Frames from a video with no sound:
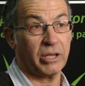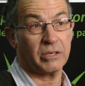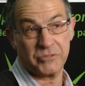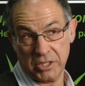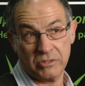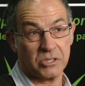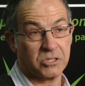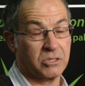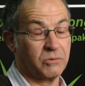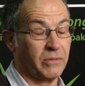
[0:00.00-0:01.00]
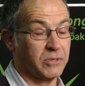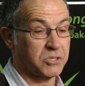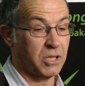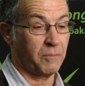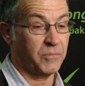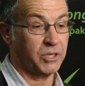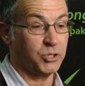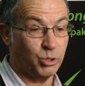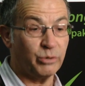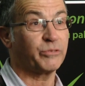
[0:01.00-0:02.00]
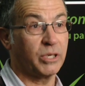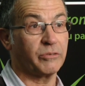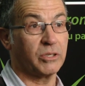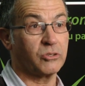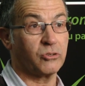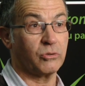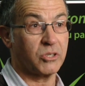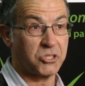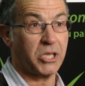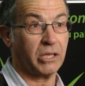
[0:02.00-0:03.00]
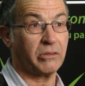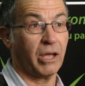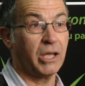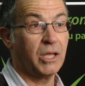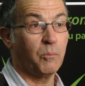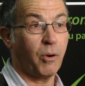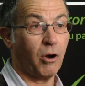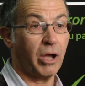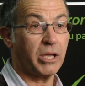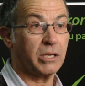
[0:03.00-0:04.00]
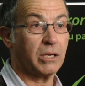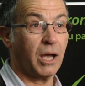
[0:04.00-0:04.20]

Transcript: and I've said this to others, that you've given to the sector by